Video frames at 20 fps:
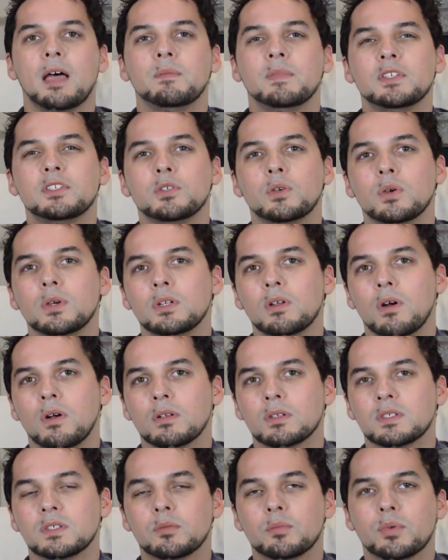This could
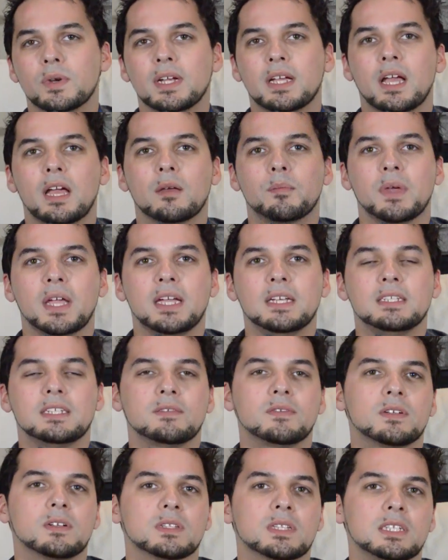also bring up a
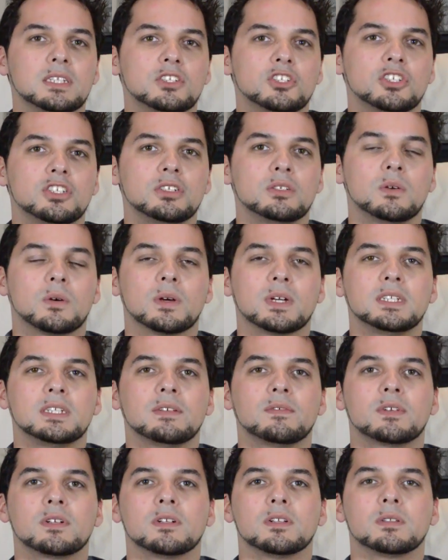difficult issue or a
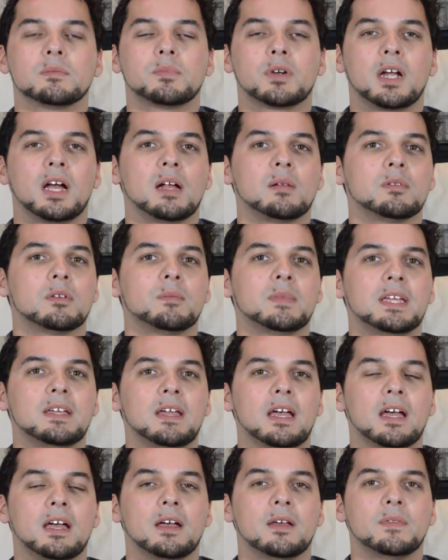difficult problem
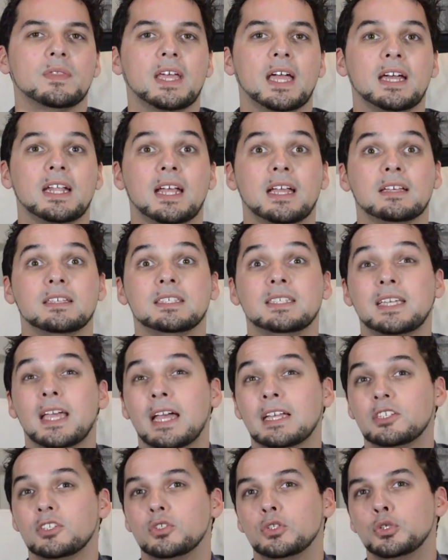that has
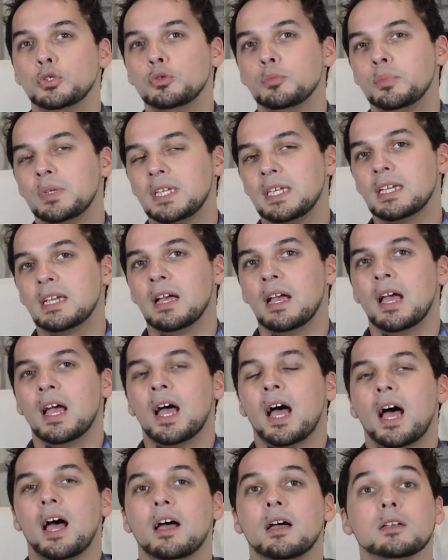yet to be
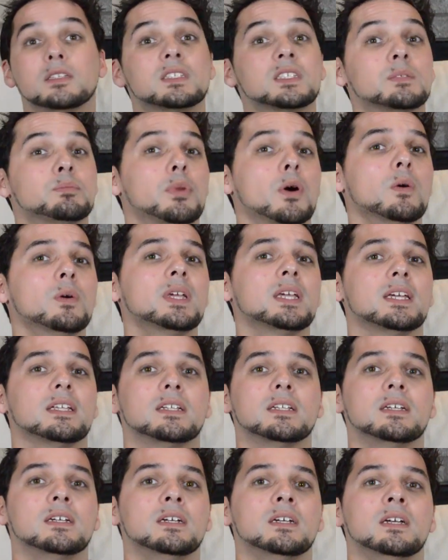
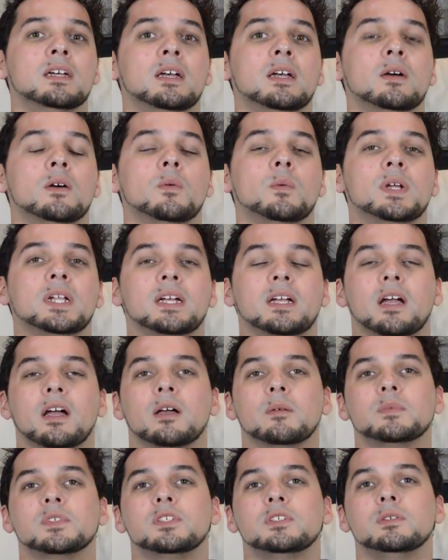spoken when it
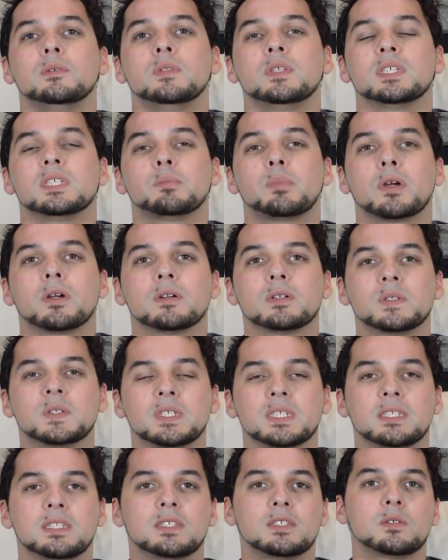comes to this
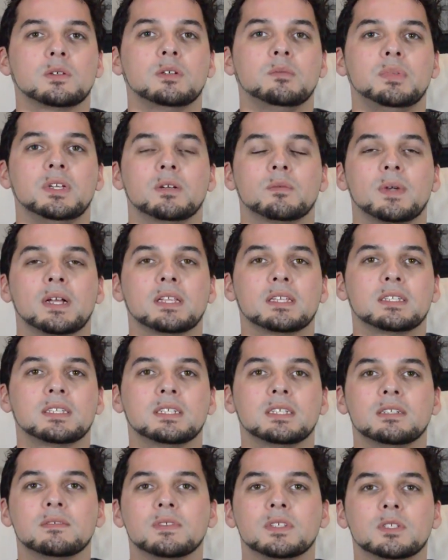person. This could be a
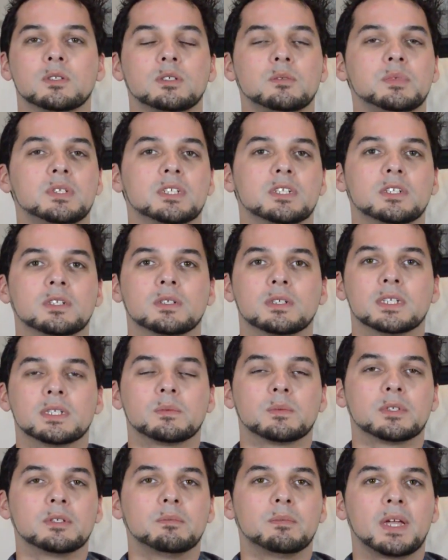relative, this could be a
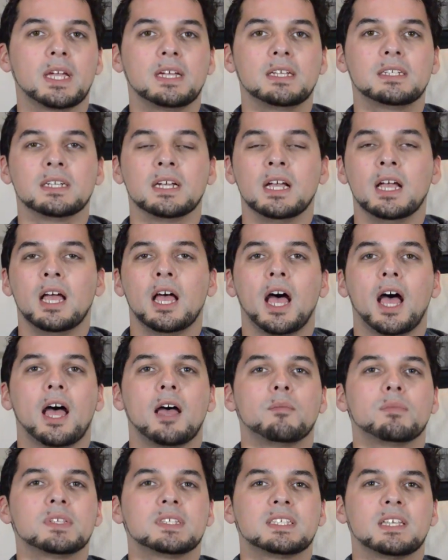current roommate,
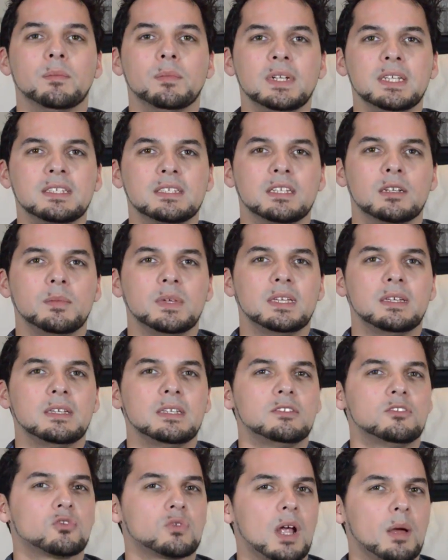but somebody's going to
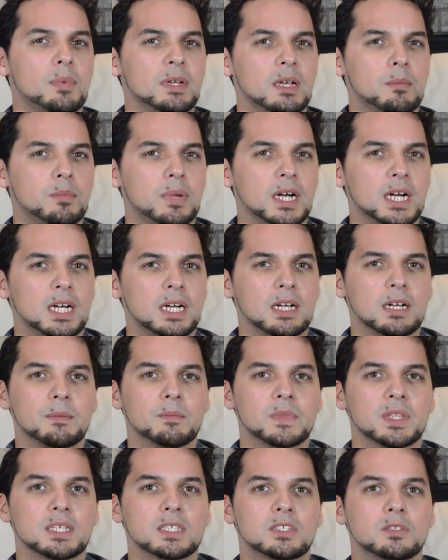be dropping a
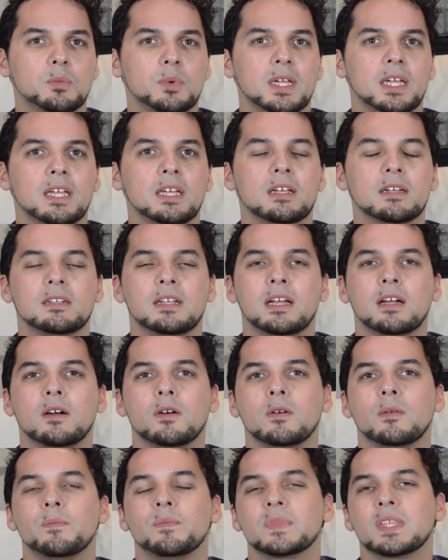bomb this week.
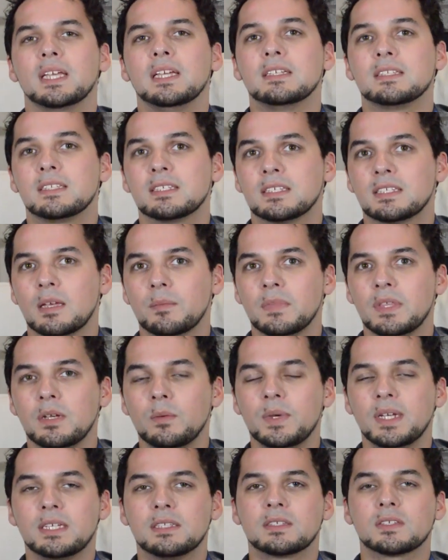Now, is this something
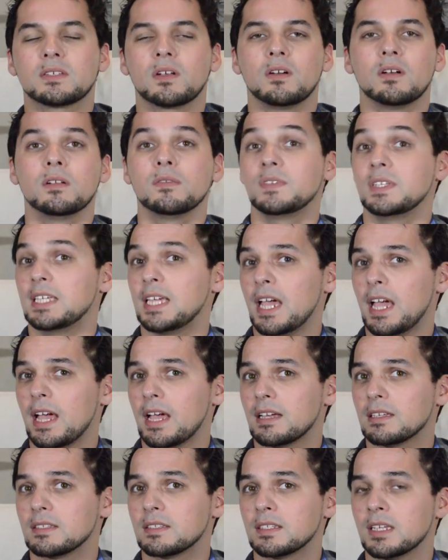we can solve?
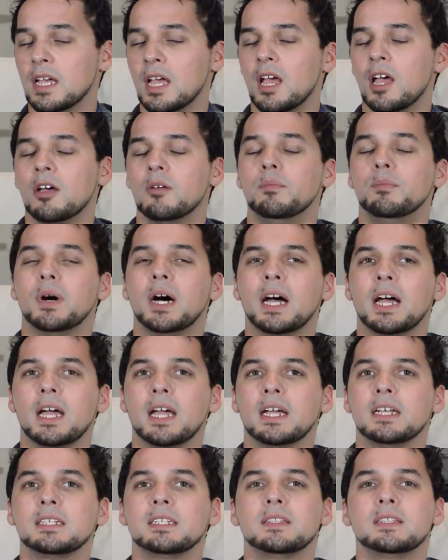Yes.
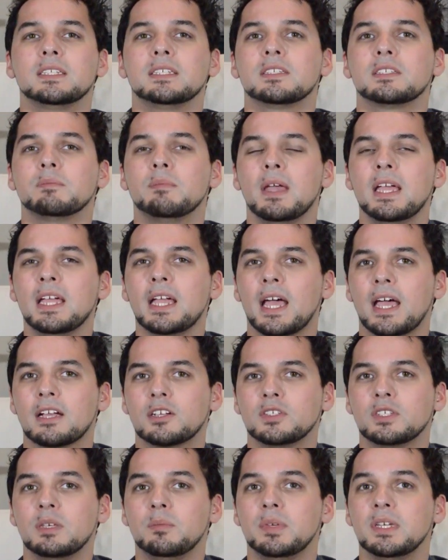But this may
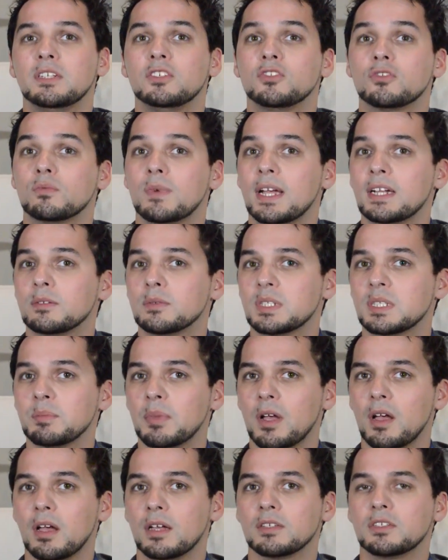actually be in direct
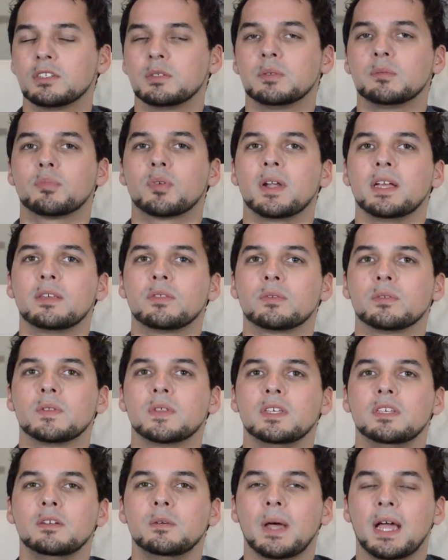response to a breakthrough
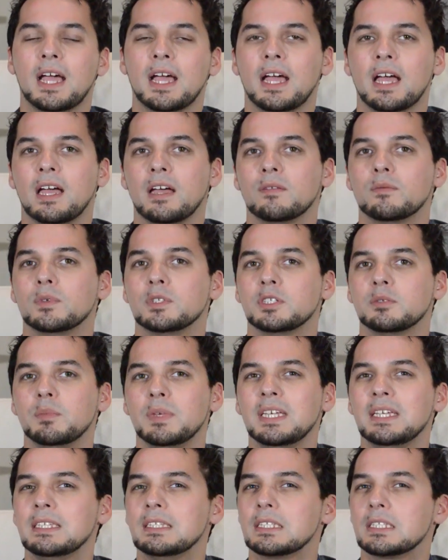that you have, which
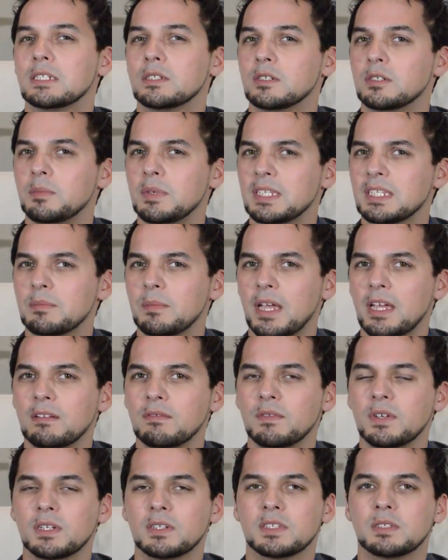means there could be some
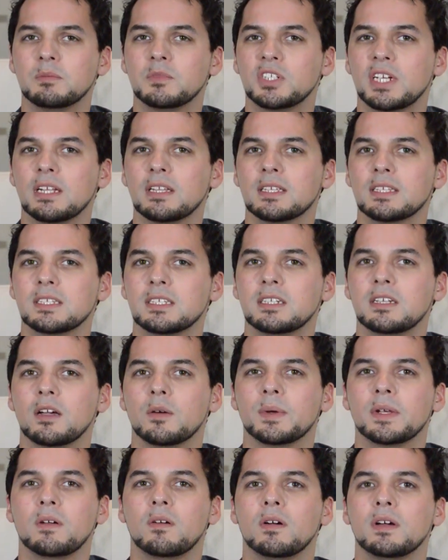envy or some jealousy
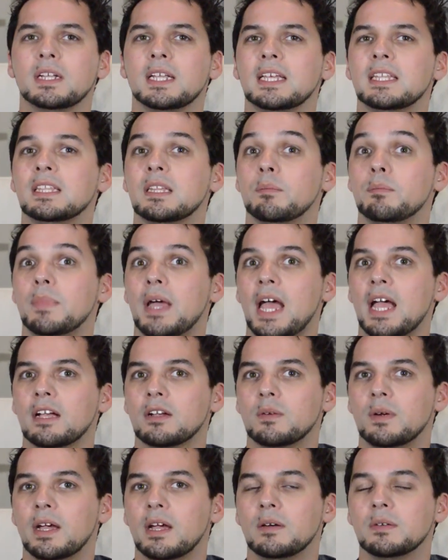going on in the
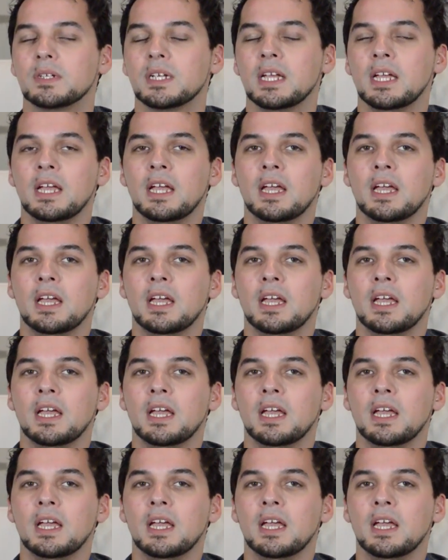background